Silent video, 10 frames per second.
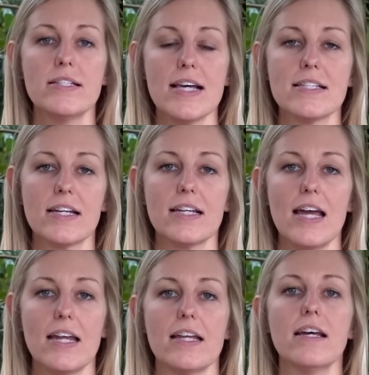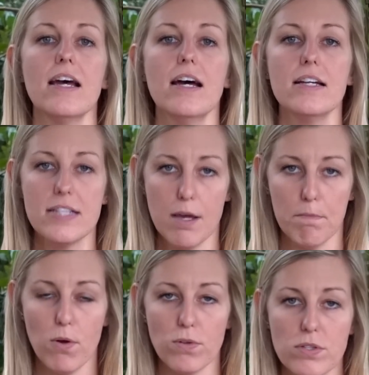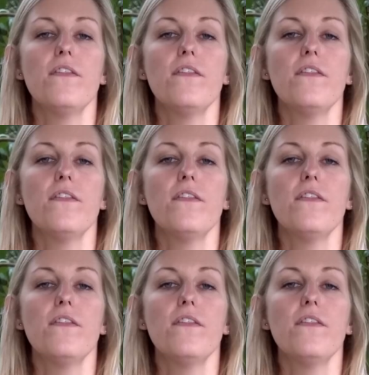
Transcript: designated tent poles.